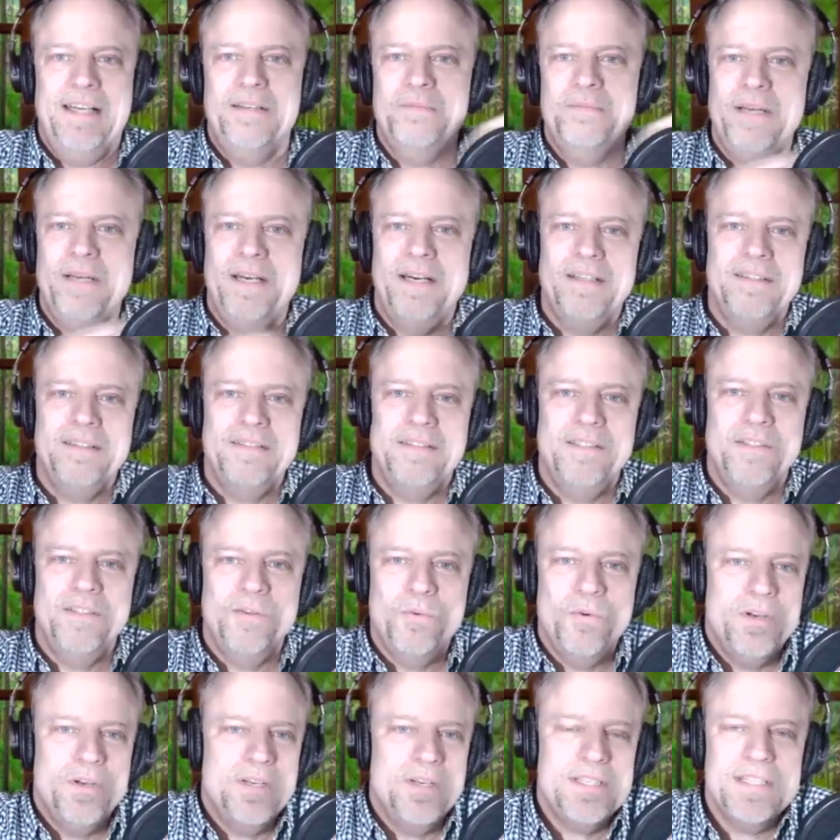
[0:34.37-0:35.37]
about, you know,
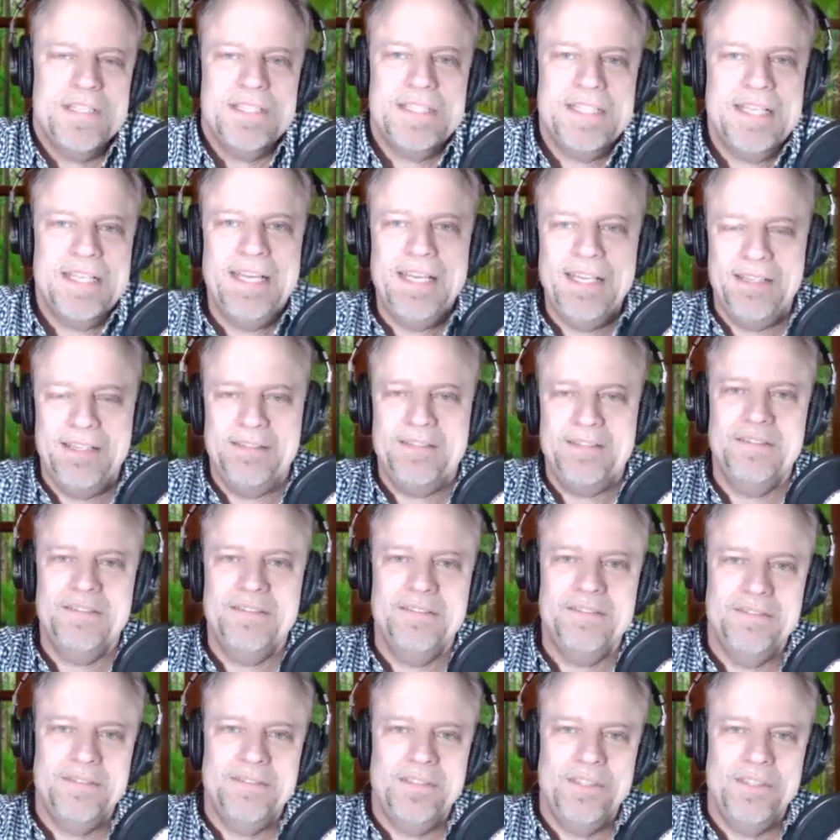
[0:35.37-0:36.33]
what does it take to,